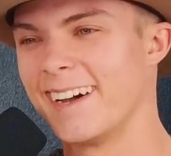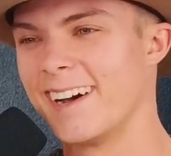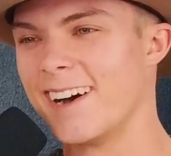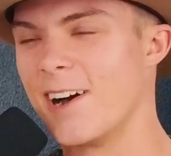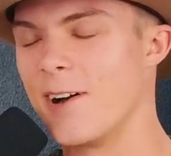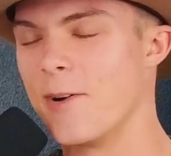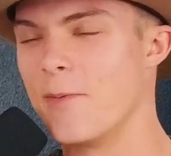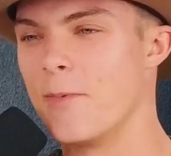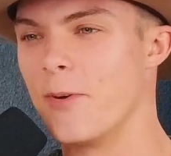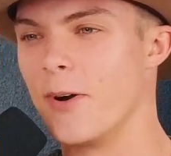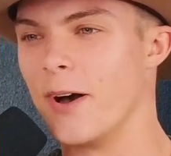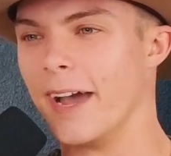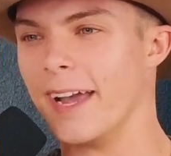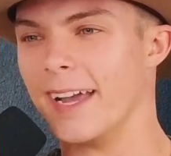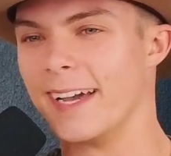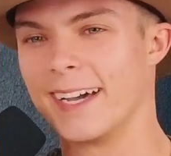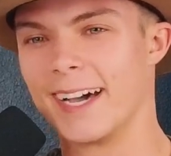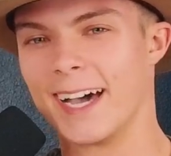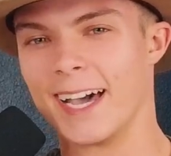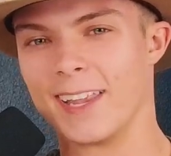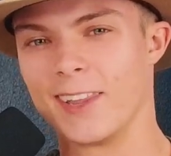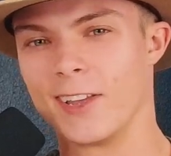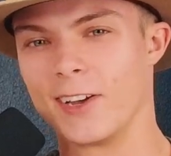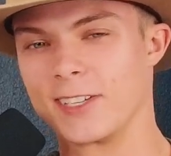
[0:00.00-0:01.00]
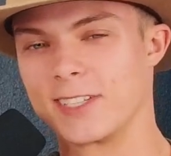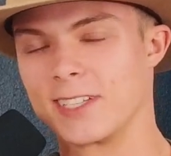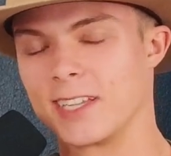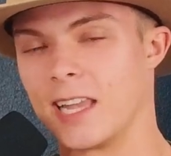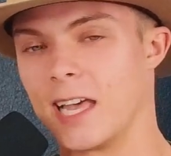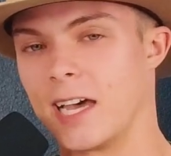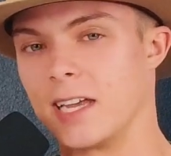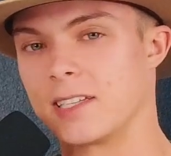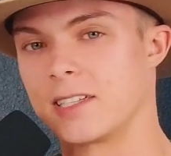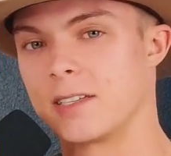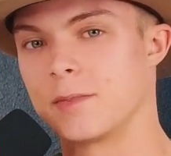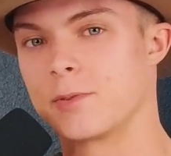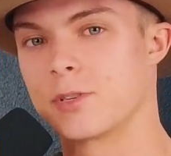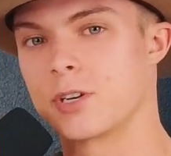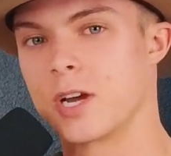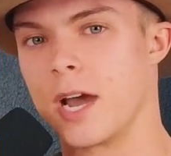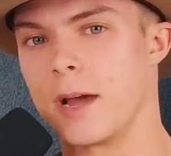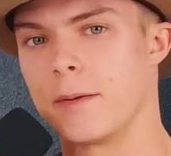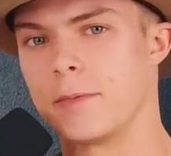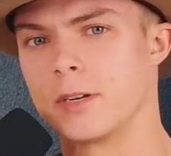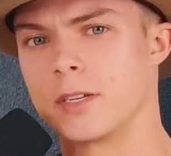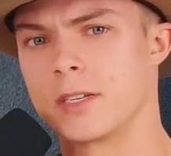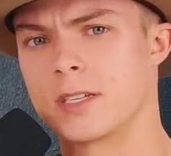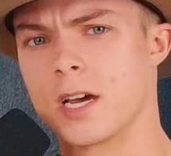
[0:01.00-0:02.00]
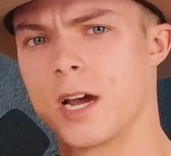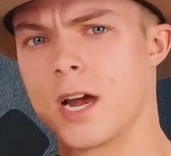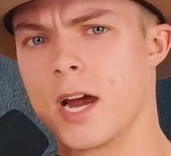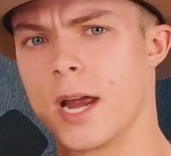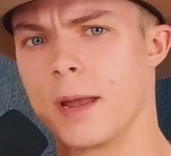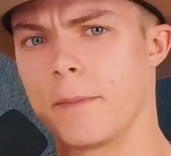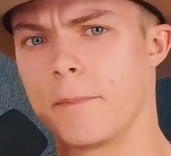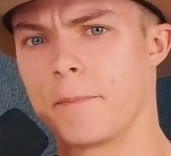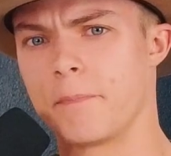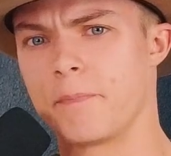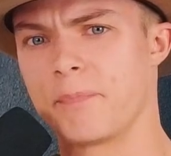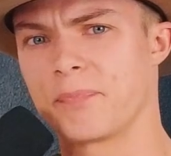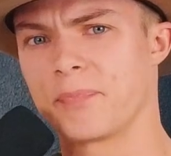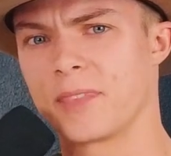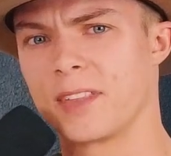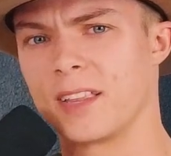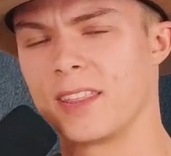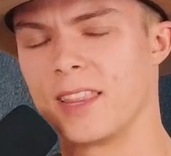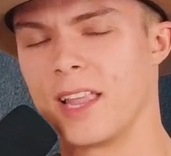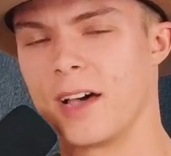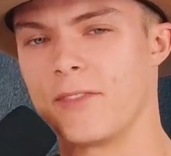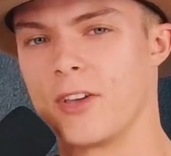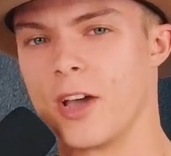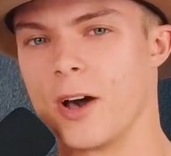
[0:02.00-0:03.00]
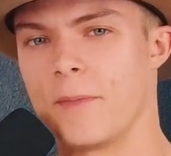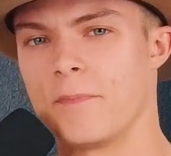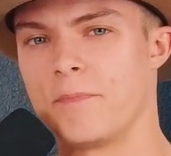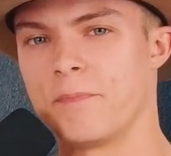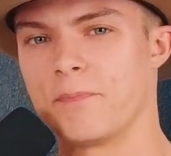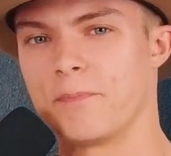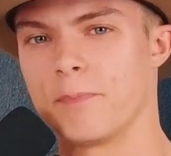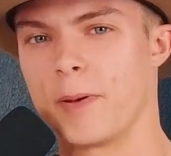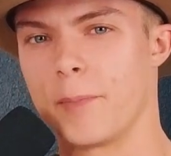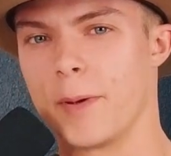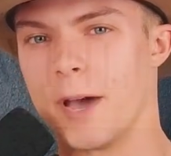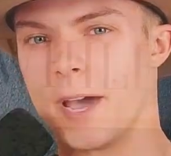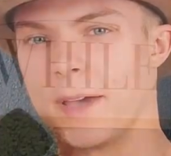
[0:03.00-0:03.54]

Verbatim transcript: oh boy, I lost a lot of subscribers. All right, love y'all. Bye